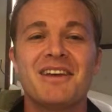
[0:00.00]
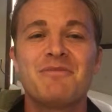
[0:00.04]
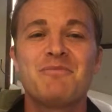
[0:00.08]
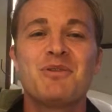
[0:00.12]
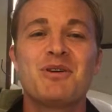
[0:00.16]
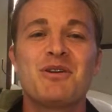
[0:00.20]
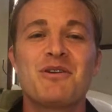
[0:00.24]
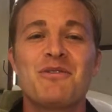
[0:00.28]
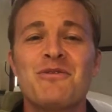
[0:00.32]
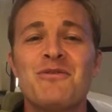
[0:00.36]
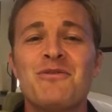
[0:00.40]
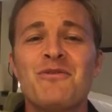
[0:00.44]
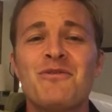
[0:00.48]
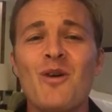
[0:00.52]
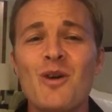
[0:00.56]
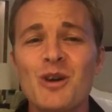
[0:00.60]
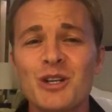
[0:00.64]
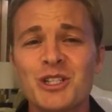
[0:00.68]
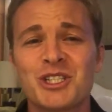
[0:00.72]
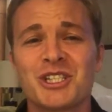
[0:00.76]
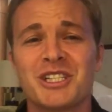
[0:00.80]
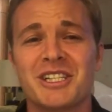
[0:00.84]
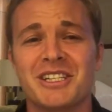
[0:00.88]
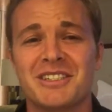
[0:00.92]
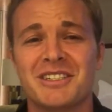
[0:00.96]
put a
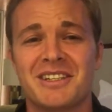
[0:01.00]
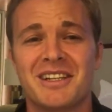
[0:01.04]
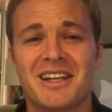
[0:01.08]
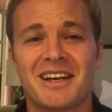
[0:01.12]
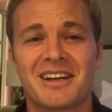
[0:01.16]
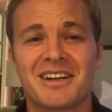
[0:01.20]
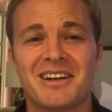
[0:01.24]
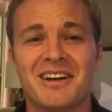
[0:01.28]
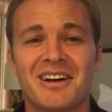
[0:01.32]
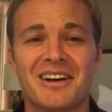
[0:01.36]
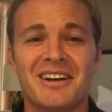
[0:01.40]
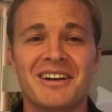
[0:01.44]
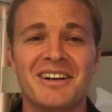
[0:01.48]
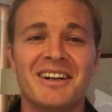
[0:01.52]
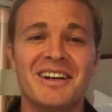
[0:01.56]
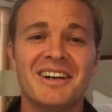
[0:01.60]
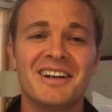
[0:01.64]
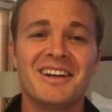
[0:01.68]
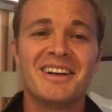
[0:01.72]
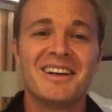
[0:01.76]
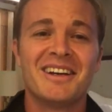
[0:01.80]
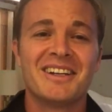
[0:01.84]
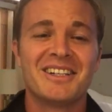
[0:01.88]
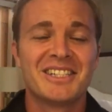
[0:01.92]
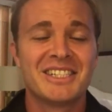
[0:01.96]
fortune into that car.
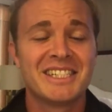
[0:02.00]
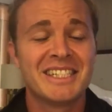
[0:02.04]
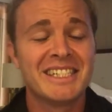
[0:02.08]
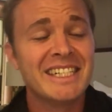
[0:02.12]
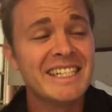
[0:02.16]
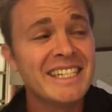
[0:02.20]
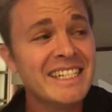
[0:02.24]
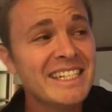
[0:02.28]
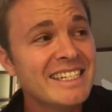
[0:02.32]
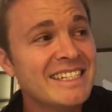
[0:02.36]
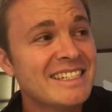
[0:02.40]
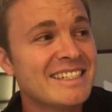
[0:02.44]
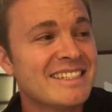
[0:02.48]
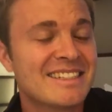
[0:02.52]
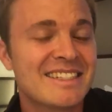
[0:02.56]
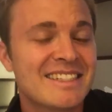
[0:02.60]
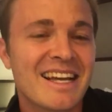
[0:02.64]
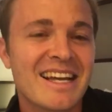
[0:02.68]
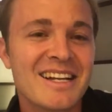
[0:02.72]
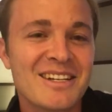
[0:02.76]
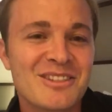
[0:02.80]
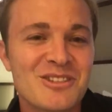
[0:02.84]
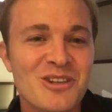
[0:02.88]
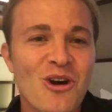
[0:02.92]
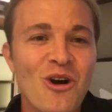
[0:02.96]
Jeez, and
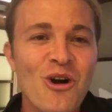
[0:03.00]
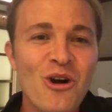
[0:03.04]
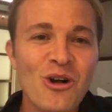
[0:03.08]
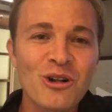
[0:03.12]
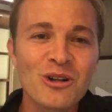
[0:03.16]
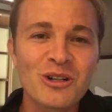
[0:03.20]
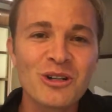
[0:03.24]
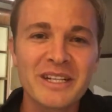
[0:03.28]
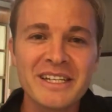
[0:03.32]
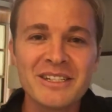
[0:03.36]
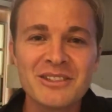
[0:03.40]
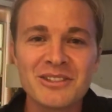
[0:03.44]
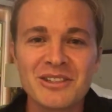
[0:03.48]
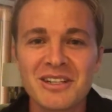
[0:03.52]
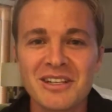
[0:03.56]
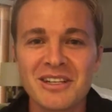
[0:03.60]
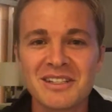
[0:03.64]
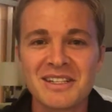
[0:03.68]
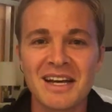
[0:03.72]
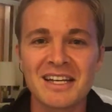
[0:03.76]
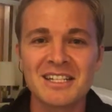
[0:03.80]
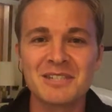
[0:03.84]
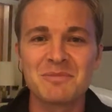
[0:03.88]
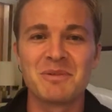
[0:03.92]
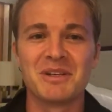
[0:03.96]
it's all into the
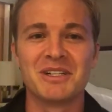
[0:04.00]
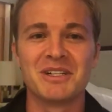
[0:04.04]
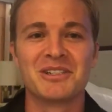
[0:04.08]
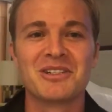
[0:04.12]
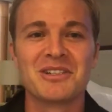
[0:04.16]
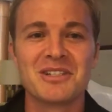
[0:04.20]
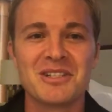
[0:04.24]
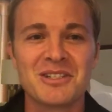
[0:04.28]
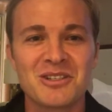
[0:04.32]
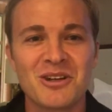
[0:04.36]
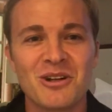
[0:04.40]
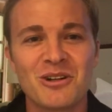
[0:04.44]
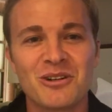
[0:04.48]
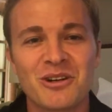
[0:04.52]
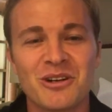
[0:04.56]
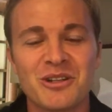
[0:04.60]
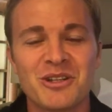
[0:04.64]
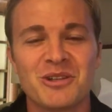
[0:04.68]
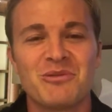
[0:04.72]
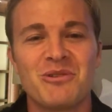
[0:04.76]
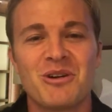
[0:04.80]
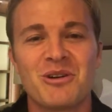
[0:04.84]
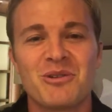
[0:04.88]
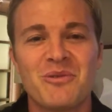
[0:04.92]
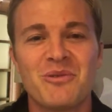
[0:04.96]
dustbin because it's all gone the
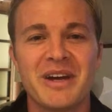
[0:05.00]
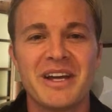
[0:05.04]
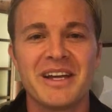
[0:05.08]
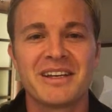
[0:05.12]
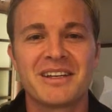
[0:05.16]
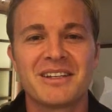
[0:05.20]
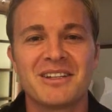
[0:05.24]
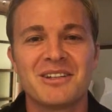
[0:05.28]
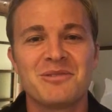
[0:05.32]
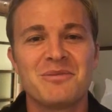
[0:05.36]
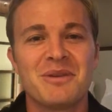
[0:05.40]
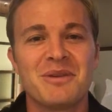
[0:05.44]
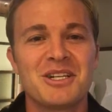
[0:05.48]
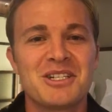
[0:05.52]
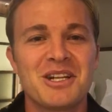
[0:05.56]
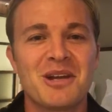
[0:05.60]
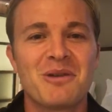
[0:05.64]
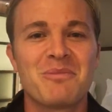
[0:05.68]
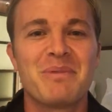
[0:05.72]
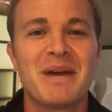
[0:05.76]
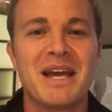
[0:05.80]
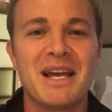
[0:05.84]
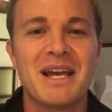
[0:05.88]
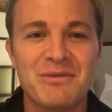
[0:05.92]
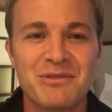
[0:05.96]
wrong way. Can you imagine how
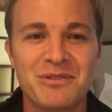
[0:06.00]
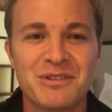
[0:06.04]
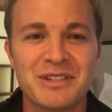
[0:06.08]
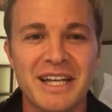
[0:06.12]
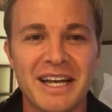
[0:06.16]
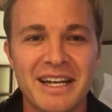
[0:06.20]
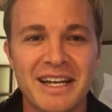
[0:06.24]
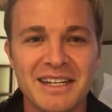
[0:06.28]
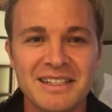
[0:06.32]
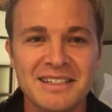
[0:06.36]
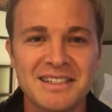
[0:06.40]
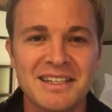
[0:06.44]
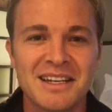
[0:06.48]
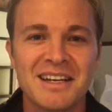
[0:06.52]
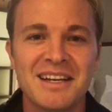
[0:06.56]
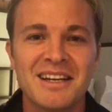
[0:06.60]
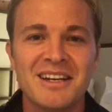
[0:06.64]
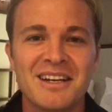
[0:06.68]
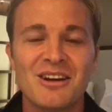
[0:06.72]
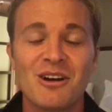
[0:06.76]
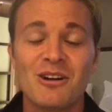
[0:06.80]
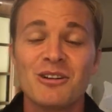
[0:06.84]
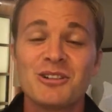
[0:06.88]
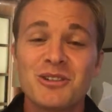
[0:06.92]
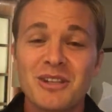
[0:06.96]
painful that is?
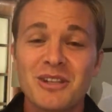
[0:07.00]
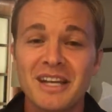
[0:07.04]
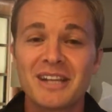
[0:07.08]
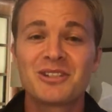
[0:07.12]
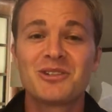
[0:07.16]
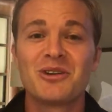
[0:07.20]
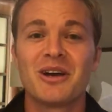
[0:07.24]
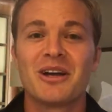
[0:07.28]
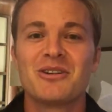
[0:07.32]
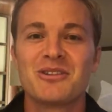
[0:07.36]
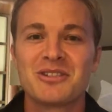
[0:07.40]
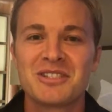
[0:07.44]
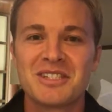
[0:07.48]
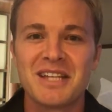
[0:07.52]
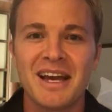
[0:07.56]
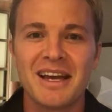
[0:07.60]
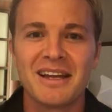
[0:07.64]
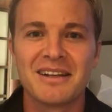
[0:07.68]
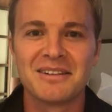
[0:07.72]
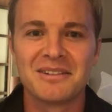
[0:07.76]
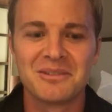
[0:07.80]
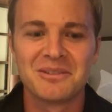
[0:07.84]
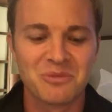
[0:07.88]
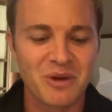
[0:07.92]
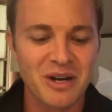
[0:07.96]
Also, like, to
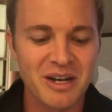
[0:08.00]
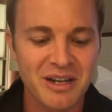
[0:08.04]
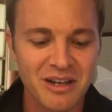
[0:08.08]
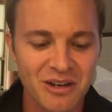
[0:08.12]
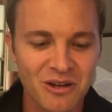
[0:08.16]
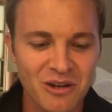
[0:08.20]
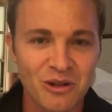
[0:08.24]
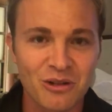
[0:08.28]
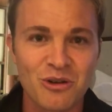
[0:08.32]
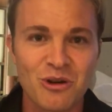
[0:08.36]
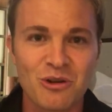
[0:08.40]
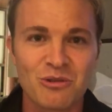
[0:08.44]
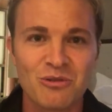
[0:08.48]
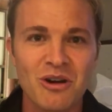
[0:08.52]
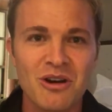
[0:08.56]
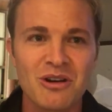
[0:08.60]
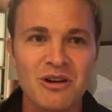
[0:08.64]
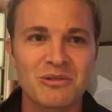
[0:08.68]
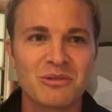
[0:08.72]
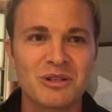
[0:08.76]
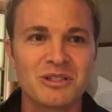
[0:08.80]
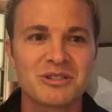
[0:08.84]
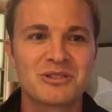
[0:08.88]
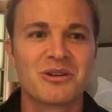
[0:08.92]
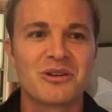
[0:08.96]
understand, where did it all go wrong?
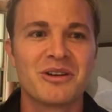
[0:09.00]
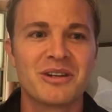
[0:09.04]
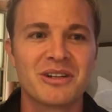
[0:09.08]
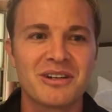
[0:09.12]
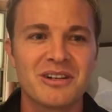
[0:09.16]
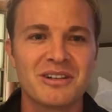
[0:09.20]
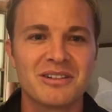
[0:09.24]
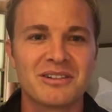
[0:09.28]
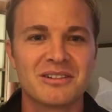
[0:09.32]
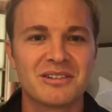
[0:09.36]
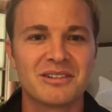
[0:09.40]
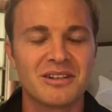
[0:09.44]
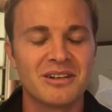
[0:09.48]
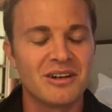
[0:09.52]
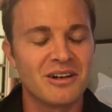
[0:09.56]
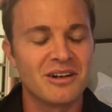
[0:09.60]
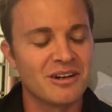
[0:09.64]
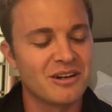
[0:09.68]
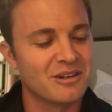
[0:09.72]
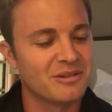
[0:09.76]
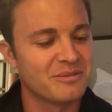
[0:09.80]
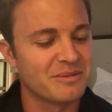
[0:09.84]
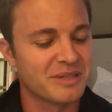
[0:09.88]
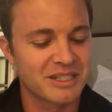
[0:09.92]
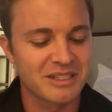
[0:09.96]
What's going on?
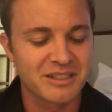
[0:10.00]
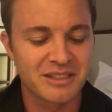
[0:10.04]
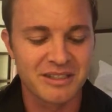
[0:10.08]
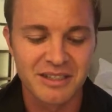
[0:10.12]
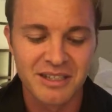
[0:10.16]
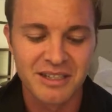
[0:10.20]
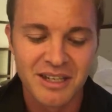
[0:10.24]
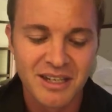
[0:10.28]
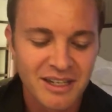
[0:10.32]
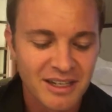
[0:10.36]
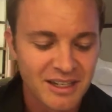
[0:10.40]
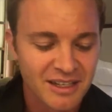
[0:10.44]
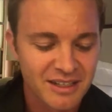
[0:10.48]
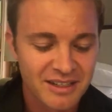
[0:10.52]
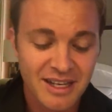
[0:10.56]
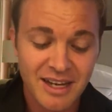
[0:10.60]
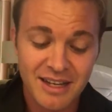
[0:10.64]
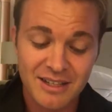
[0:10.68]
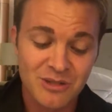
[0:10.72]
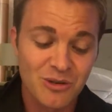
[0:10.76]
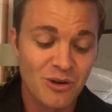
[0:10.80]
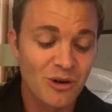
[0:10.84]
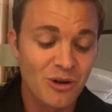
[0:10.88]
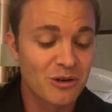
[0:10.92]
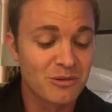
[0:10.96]
Oh my God,
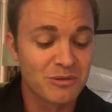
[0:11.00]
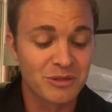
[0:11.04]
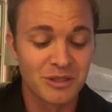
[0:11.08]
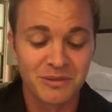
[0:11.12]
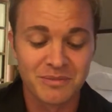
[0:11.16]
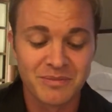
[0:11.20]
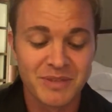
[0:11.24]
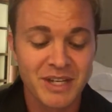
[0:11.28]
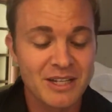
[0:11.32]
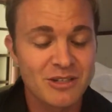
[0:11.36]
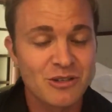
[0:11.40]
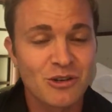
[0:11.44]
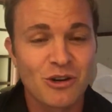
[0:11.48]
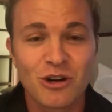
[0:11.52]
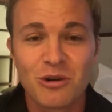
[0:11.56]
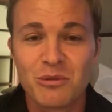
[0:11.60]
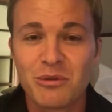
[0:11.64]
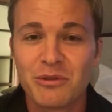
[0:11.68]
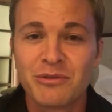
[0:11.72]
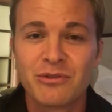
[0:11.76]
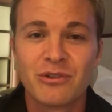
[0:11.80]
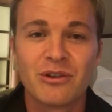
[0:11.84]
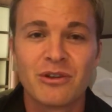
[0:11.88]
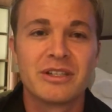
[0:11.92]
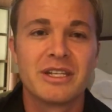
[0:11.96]
that's horrible. That's horrible
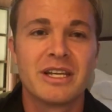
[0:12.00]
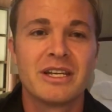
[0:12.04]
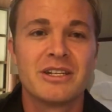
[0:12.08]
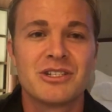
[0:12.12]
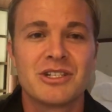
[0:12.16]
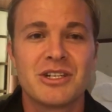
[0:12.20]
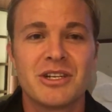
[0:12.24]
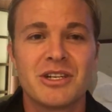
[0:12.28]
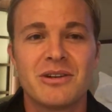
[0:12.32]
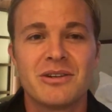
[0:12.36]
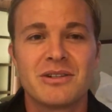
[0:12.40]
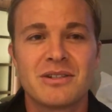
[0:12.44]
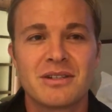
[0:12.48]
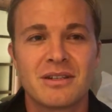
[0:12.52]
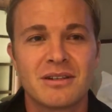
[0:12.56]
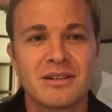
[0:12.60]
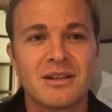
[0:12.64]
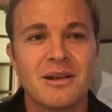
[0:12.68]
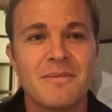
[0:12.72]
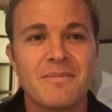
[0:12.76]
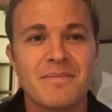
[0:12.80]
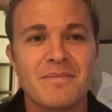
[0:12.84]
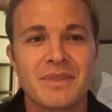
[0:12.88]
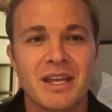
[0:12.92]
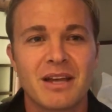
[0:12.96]
for all the engineers and
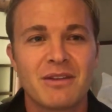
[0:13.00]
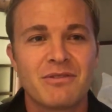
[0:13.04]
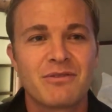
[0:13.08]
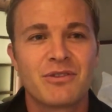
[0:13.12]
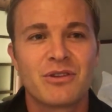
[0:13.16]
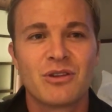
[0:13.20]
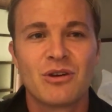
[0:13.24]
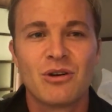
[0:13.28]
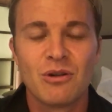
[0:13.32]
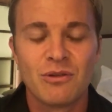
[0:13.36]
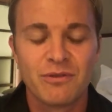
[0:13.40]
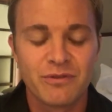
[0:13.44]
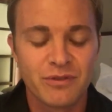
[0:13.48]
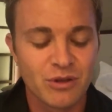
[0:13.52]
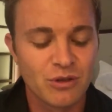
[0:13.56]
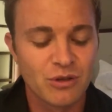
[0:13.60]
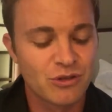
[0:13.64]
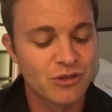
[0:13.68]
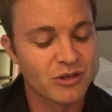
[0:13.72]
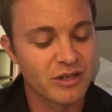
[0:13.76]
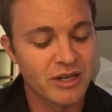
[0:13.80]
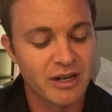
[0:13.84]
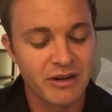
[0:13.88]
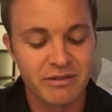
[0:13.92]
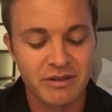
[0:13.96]
for the whole
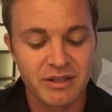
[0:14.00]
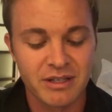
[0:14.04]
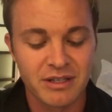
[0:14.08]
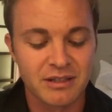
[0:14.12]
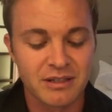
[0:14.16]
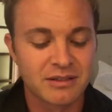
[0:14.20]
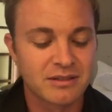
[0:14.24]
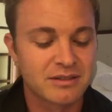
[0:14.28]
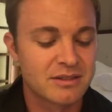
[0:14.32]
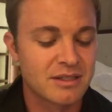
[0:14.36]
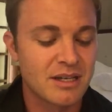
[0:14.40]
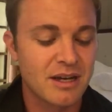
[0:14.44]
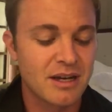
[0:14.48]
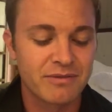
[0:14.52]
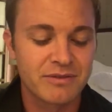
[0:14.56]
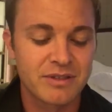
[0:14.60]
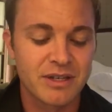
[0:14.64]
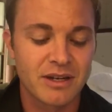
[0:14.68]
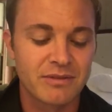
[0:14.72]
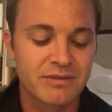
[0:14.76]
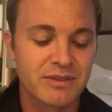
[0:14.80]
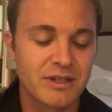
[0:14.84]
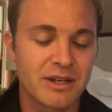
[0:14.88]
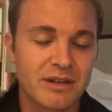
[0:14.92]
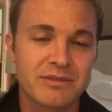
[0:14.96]
future and everything. Tough,
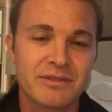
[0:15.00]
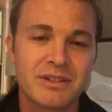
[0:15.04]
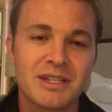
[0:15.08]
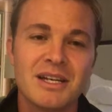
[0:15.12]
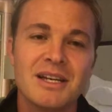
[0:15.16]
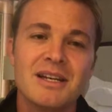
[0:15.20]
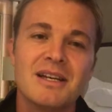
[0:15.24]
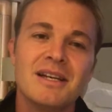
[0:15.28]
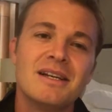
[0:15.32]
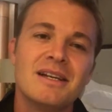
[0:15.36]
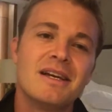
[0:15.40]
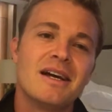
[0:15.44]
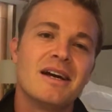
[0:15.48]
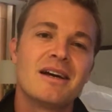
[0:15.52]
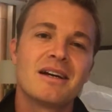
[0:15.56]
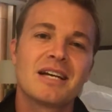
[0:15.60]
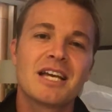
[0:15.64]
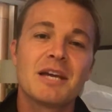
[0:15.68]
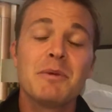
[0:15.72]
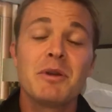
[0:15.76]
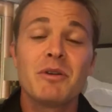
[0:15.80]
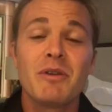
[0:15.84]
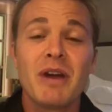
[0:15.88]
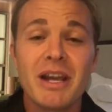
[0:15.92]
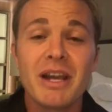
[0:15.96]
tough, tough.
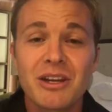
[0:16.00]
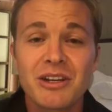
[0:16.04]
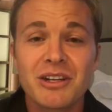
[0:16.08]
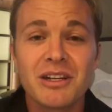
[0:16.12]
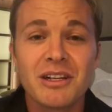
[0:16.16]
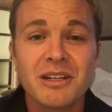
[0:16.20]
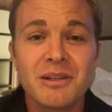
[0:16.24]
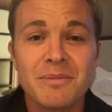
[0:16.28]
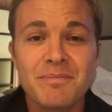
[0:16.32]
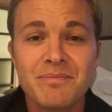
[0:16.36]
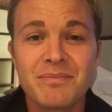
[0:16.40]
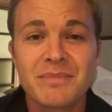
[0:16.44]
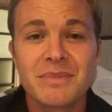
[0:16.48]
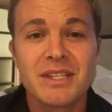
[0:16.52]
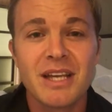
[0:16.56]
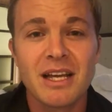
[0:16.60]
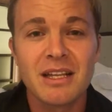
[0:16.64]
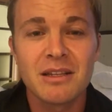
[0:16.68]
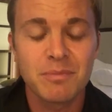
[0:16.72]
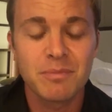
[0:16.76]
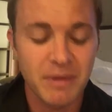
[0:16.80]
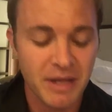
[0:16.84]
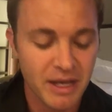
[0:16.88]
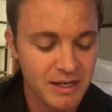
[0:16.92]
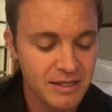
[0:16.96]
Kimi Räikkönen,
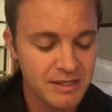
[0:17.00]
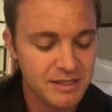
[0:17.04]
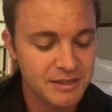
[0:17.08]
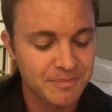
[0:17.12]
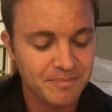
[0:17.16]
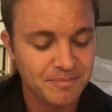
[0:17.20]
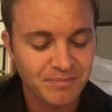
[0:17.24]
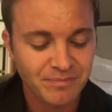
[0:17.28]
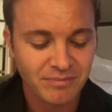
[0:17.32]
10th place.